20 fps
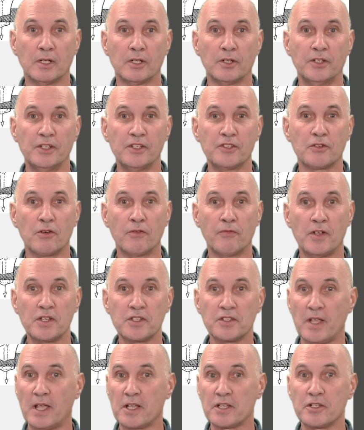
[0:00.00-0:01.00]
This
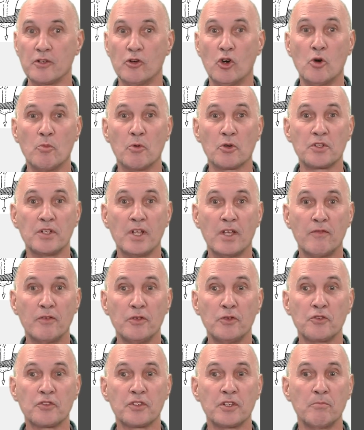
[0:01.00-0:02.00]
convention is actually almost never
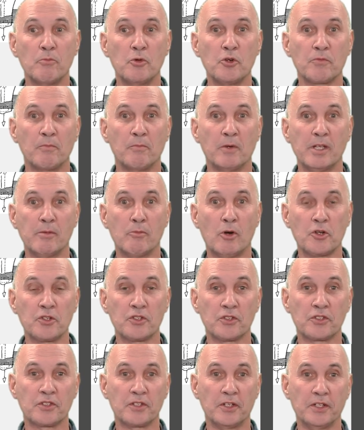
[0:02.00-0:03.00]
used in
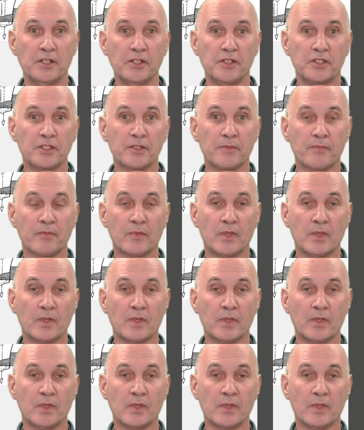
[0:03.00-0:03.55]
motion studies.